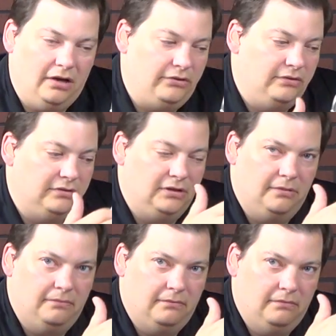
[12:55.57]
You can see
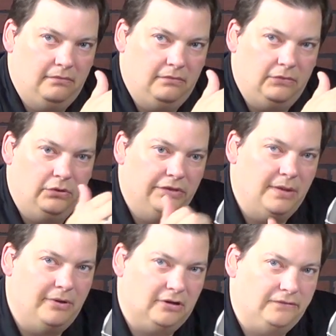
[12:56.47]
I'm on that
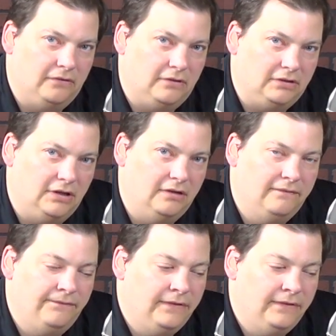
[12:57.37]
microphone right there.